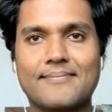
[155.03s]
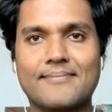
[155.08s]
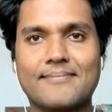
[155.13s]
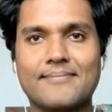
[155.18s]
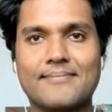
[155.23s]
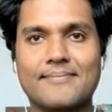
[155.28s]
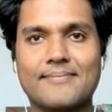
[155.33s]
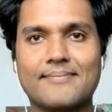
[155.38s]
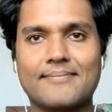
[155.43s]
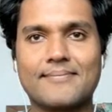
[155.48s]

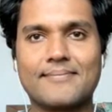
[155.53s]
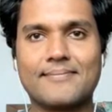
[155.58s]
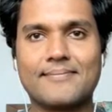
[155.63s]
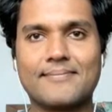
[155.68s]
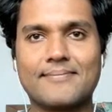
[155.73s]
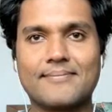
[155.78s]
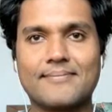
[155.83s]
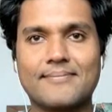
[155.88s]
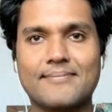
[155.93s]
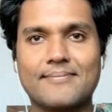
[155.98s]

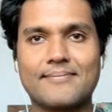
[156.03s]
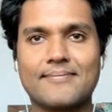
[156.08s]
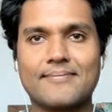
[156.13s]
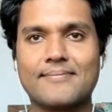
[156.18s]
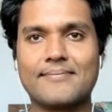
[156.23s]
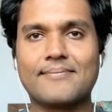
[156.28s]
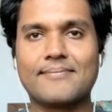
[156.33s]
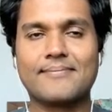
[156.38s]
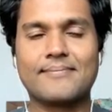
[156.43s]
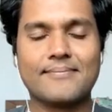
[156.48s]

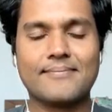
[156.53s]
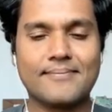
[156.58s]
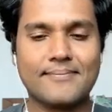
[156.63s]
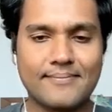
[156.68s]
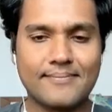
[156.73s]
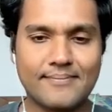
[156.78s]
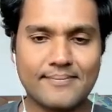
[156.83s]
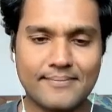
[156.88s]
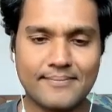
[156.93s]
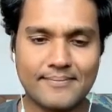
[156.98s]

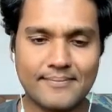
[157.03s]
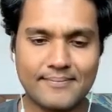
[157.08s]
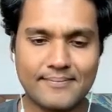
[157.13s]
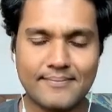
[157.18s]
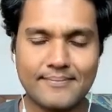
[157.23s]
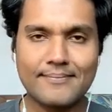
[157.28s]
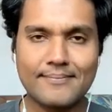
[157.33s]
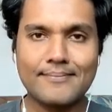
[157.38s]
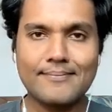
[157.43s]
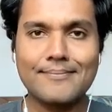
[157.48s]

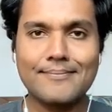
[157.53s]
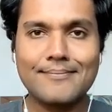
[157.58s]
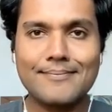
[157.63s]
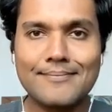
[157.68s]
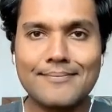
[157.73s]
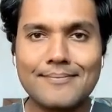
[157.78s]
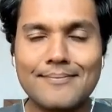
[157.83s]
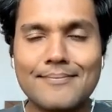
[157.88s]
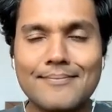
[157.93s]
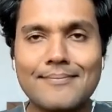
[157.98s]

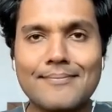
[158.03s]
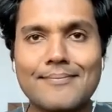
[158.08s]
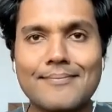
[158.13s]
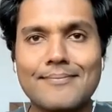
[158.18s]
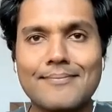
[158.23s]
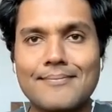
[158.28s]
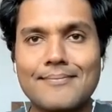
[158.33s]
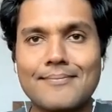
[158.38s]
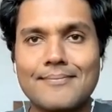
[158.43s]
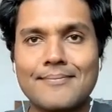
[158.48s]

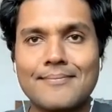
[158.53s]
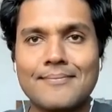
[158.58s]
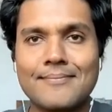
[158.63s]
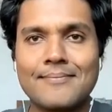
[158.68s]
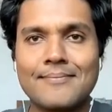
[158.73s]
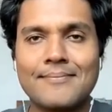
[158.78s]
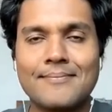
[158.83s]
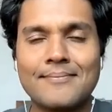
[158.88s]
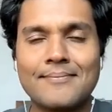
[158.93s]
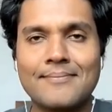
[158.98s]

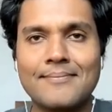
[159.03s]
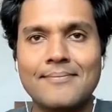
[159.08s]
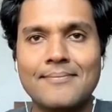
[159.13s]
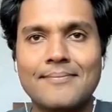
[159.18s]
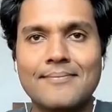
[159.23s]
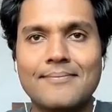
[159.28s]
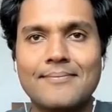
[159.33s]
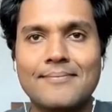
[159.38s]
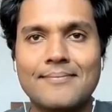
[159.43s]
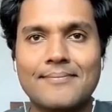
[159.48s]

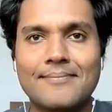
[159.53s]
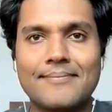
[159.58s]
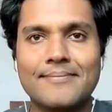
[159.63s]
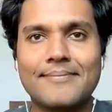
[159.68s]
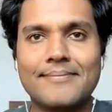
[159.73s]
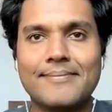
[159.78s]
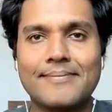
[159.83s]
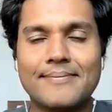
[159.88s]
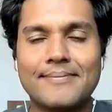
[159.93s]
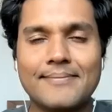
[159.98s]

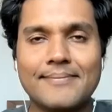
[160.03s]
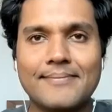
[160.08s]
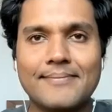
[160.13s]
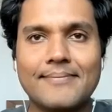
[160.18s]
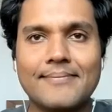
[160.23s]
[no speech]